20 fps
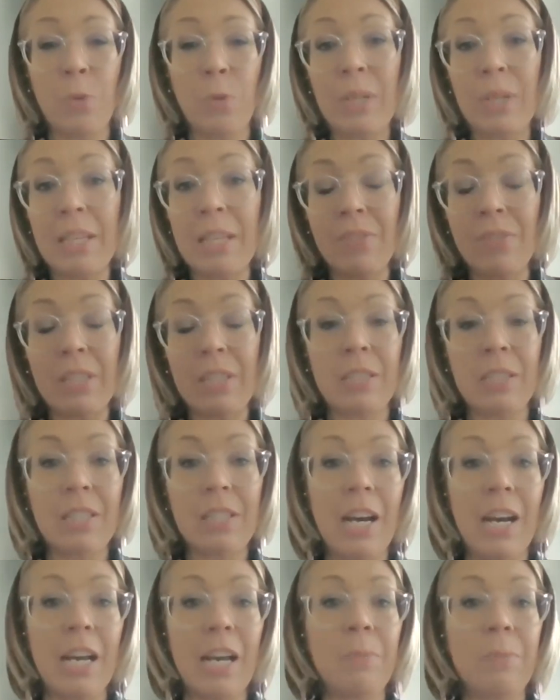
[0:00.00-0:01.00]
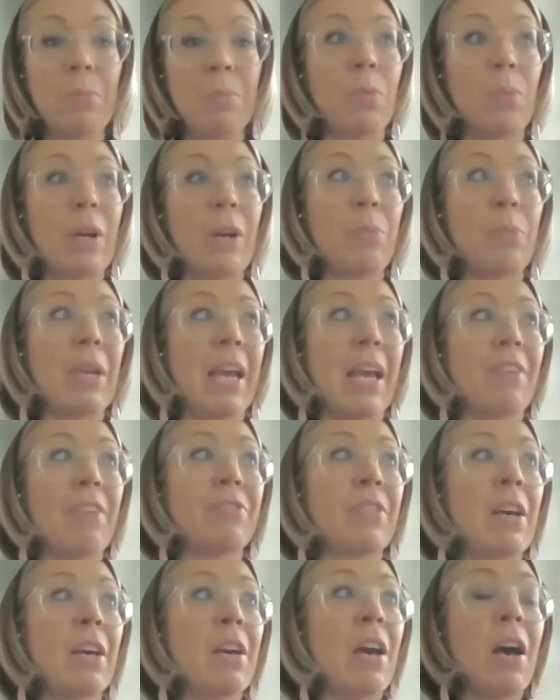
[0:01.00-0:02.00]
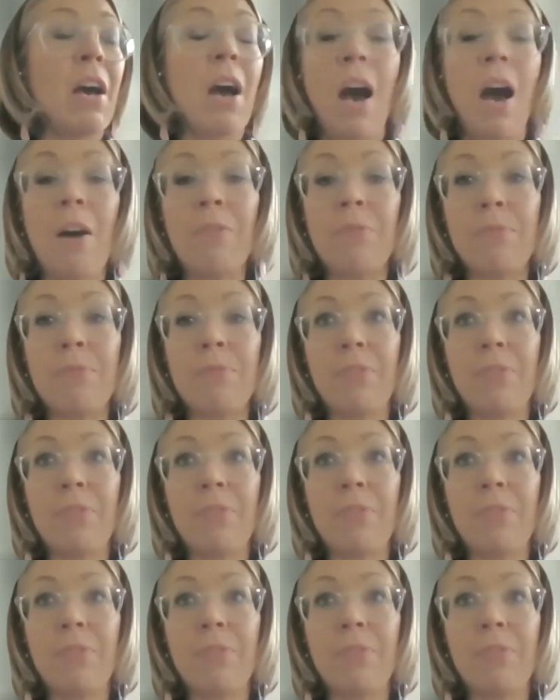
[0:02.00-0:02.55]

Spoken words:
We live in a time where we have a